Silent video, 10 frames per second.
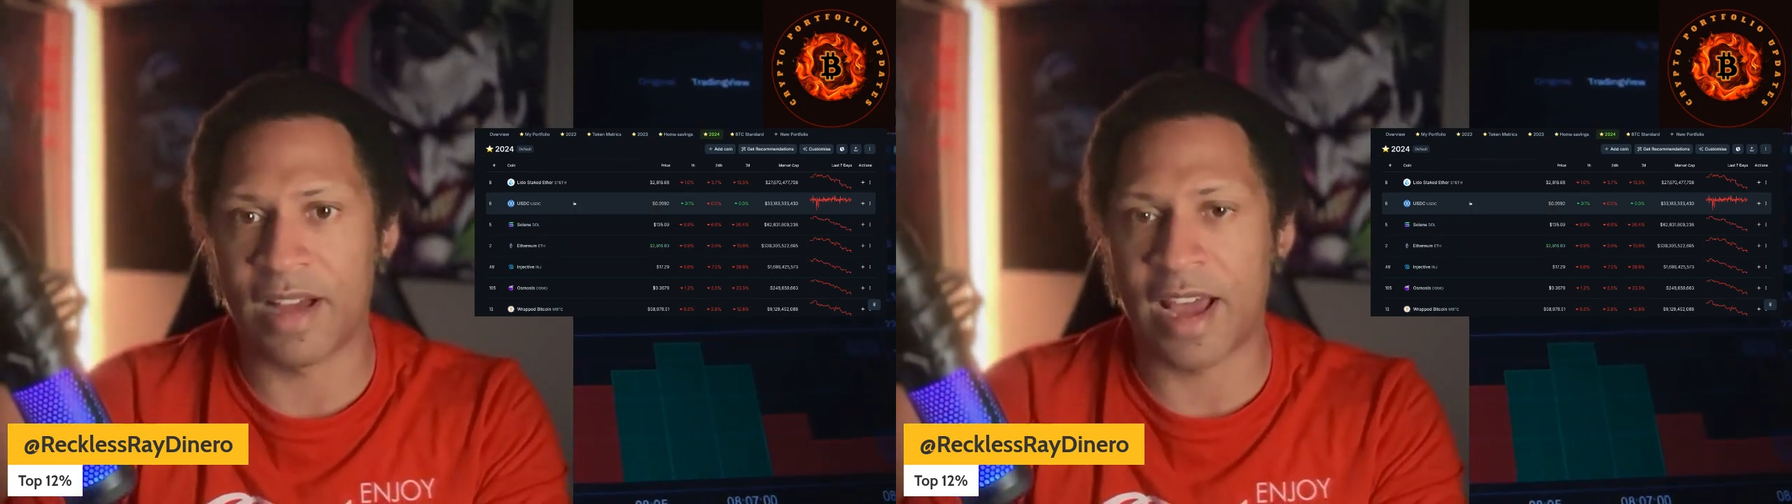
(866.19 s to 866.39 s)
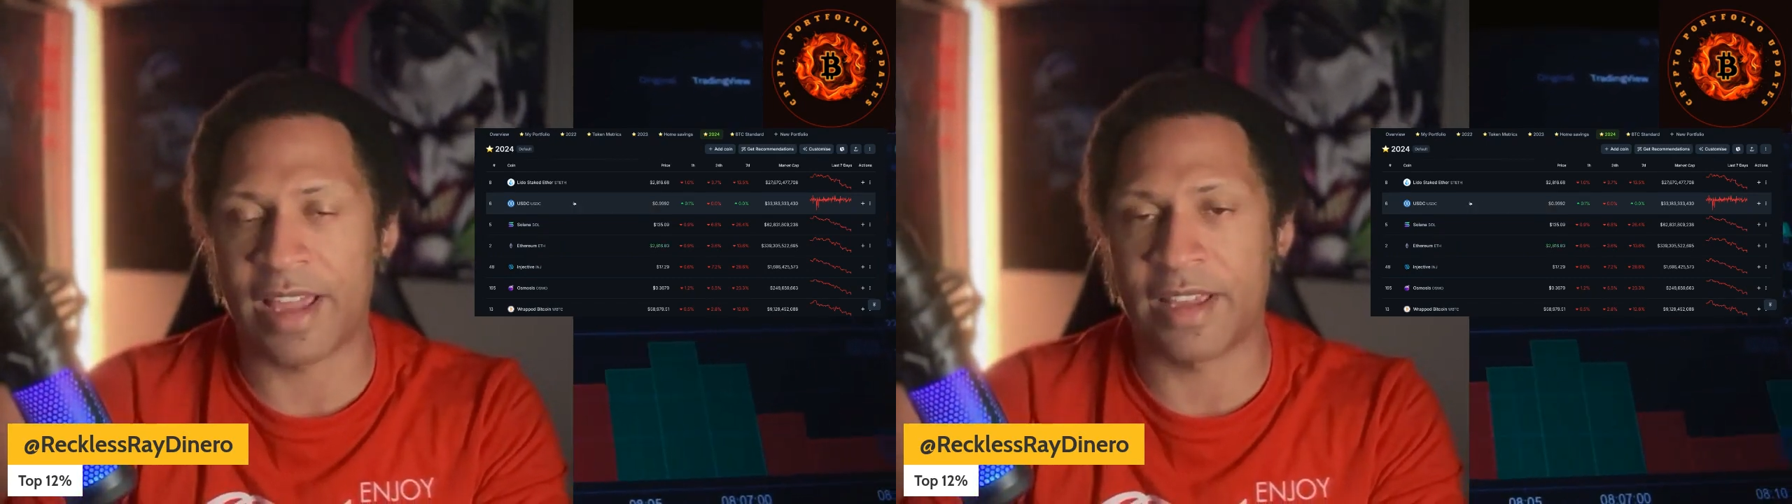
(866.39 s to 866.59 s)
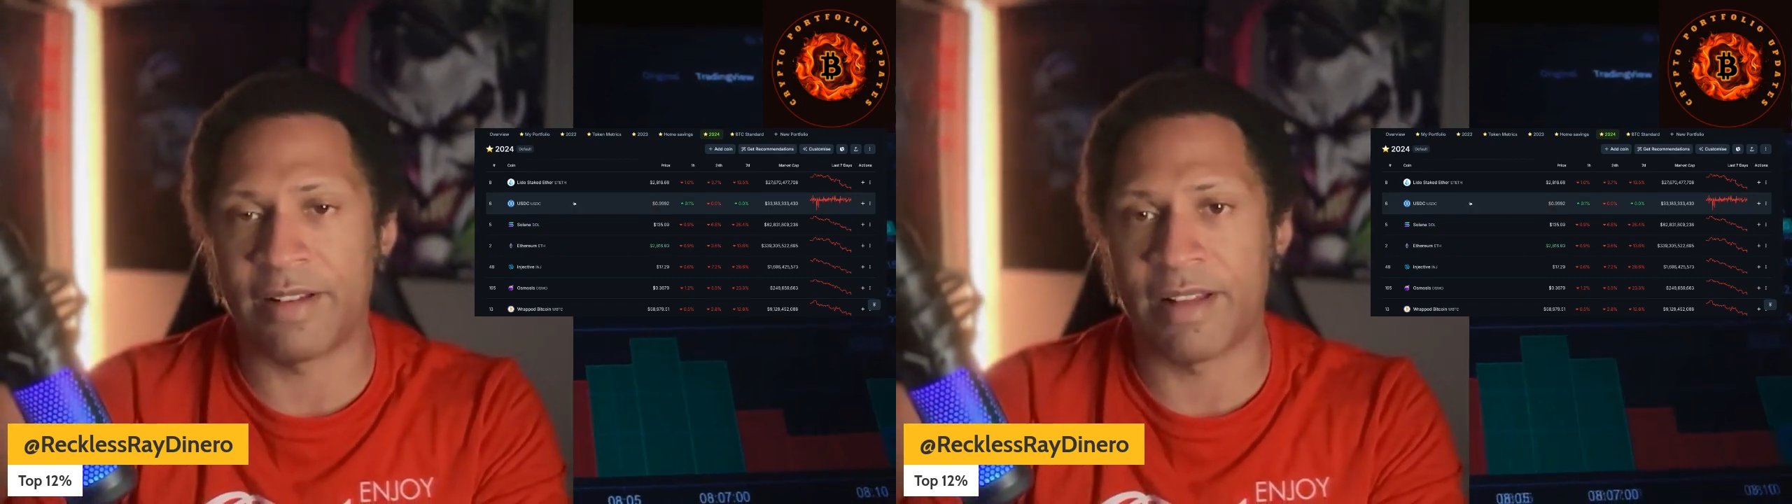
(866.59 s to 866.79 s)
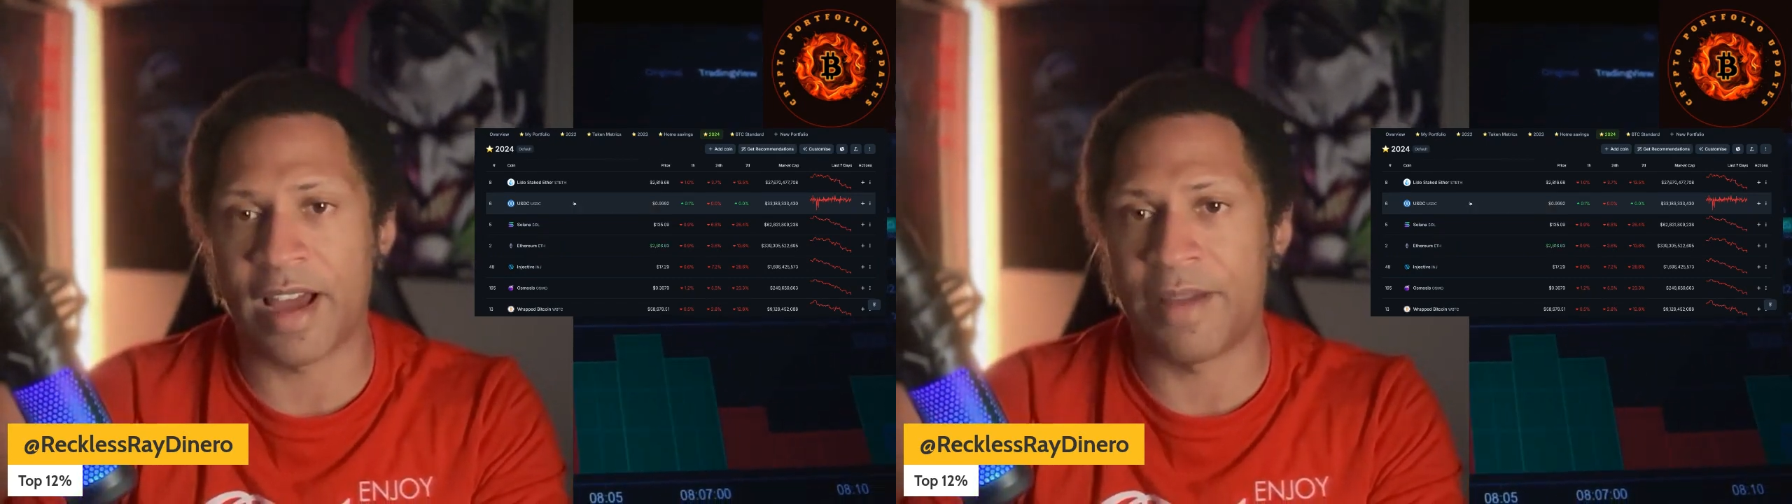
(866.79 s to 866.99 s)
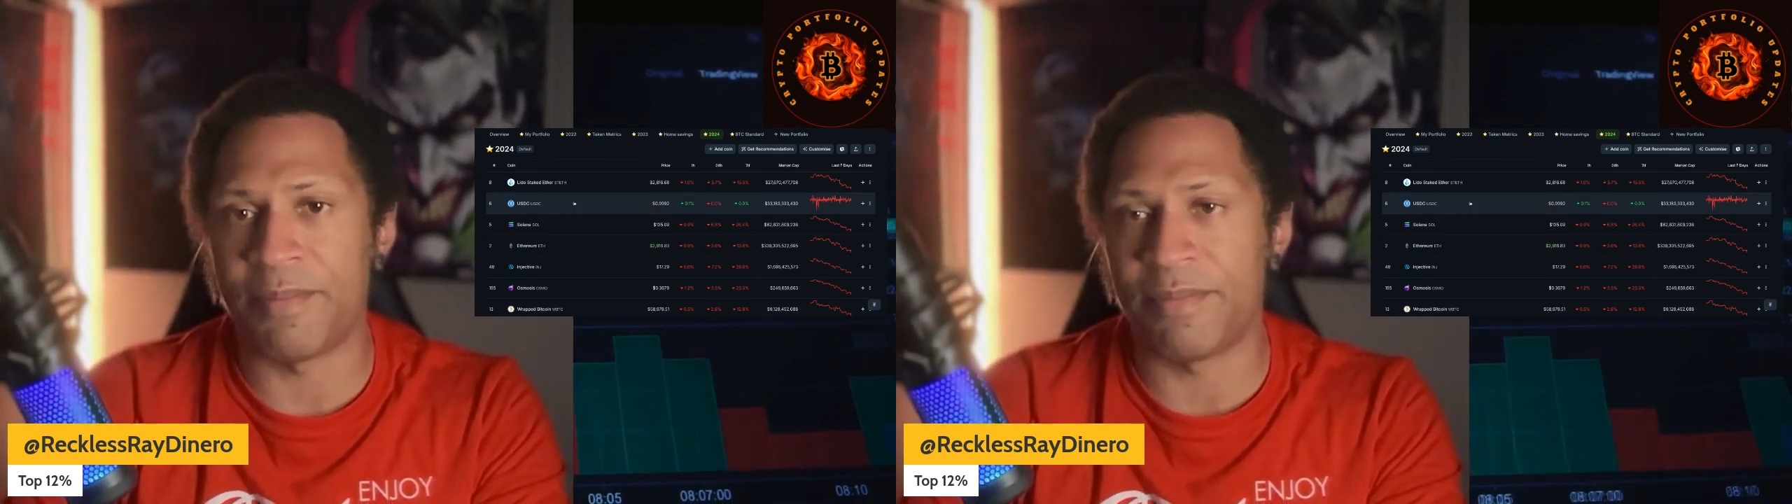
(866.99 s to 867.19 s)

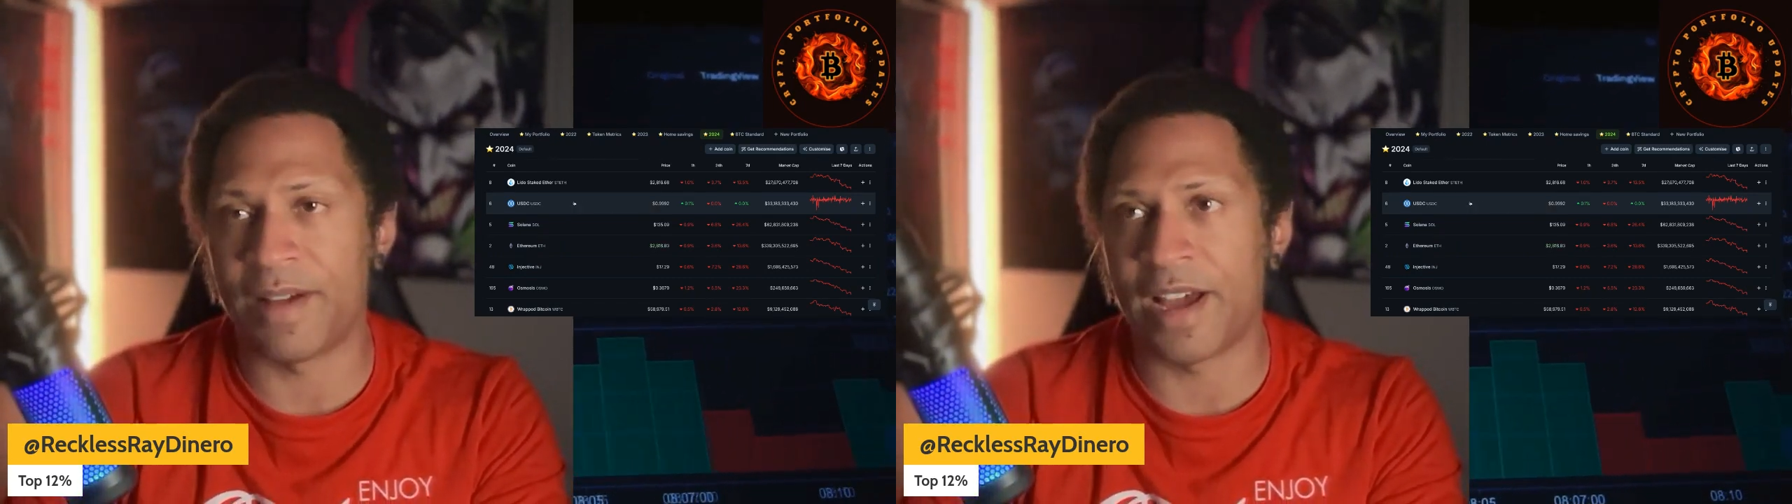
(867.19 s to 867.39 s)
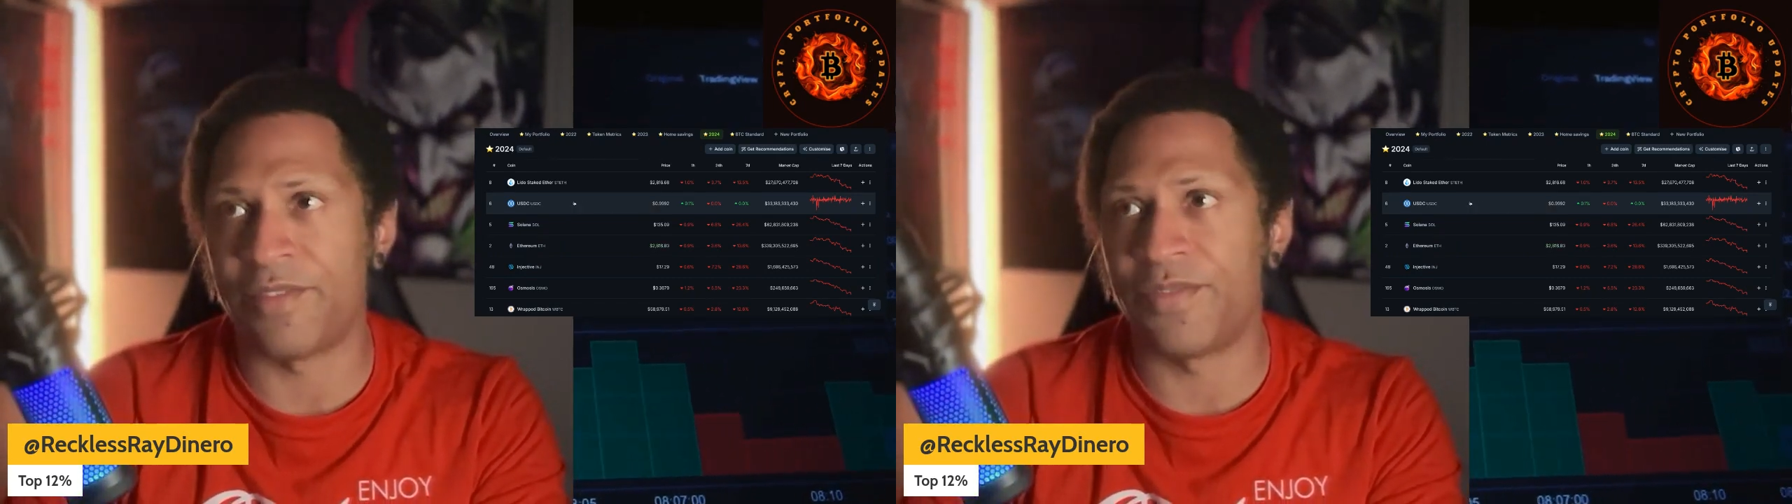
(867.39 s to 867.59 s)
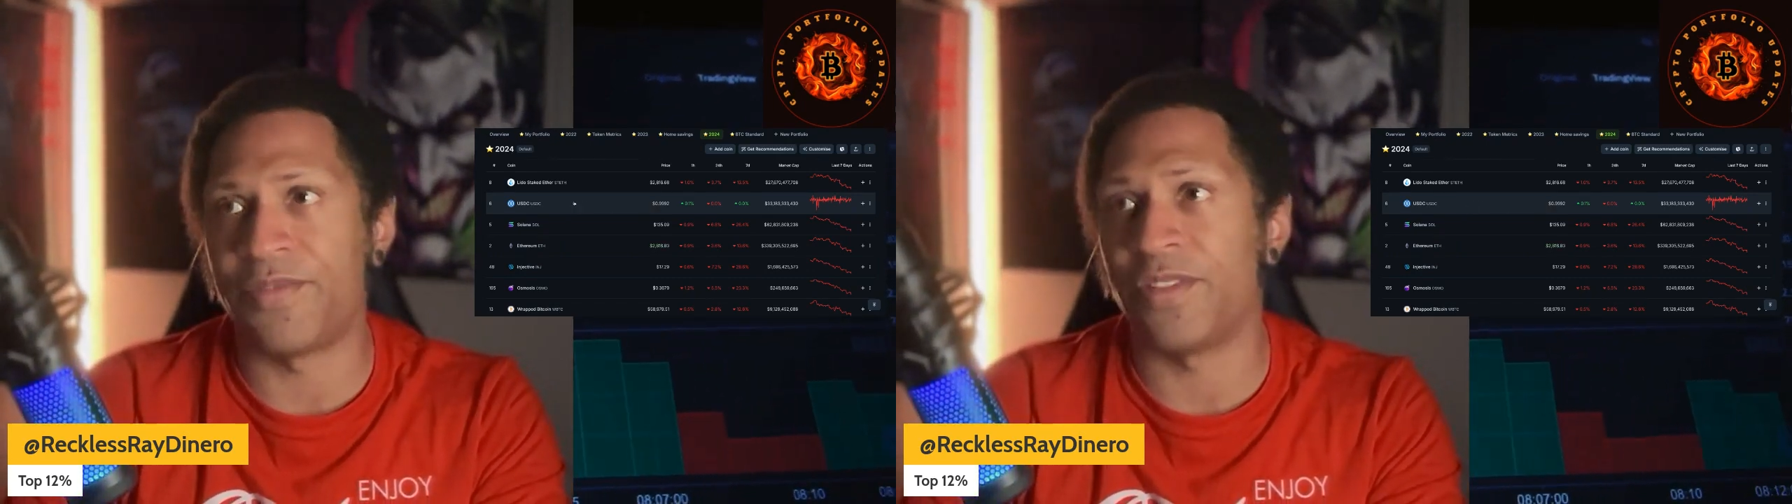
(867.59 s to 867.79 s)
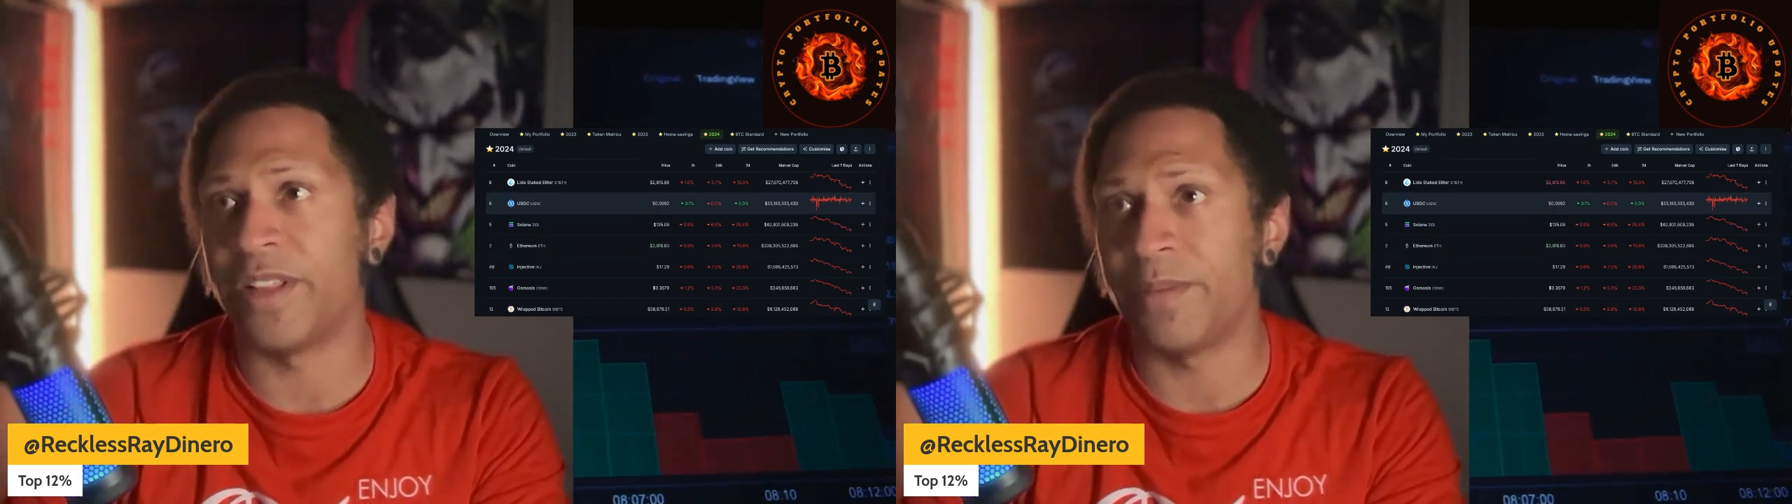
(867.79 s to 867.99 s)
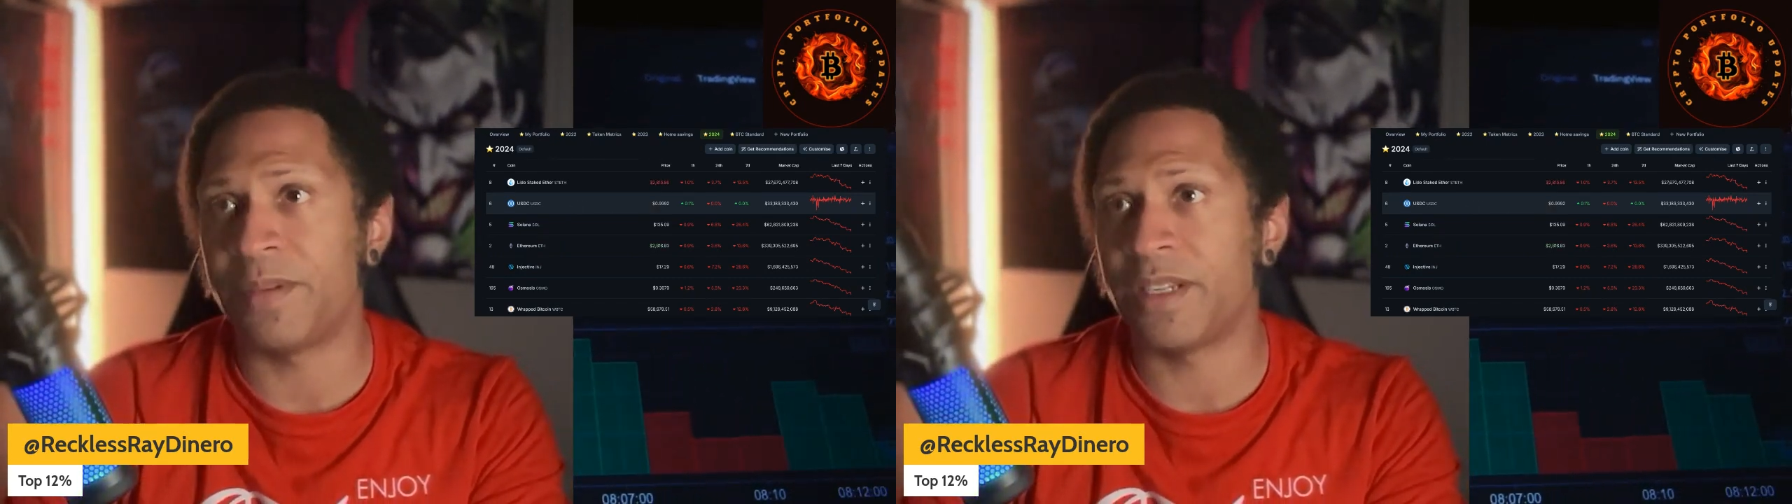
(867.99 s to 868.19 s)
I've
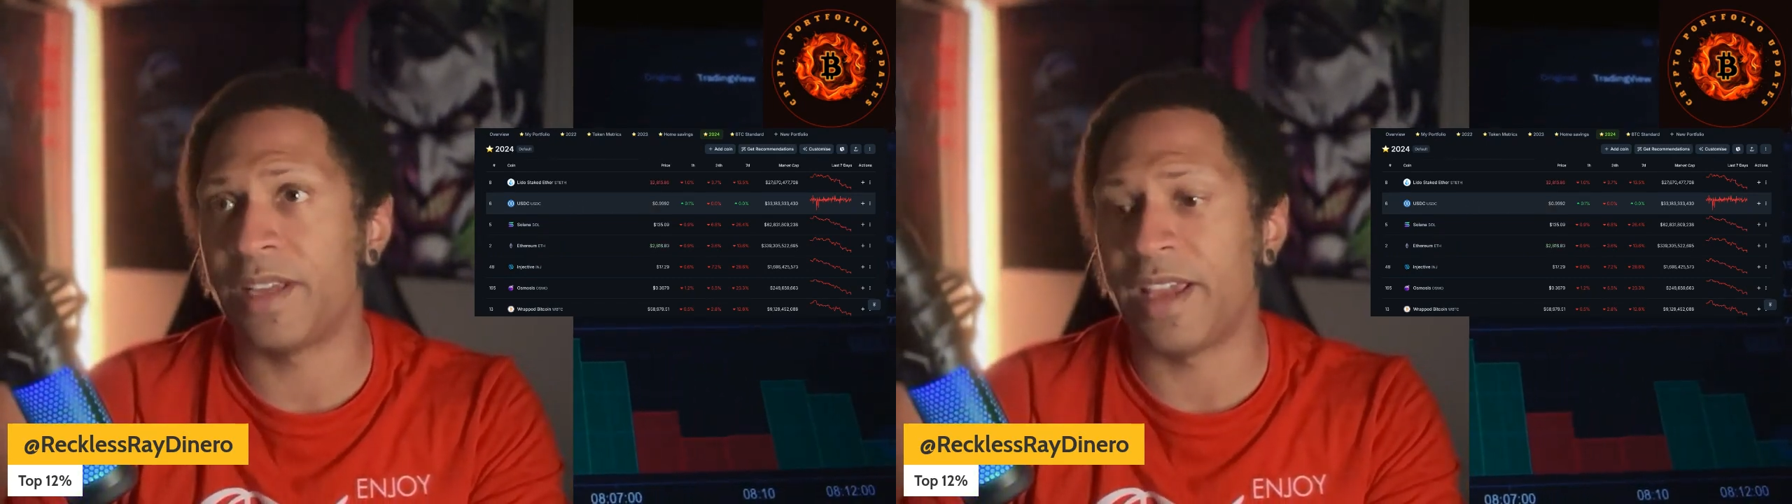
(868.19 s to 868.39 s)
flipped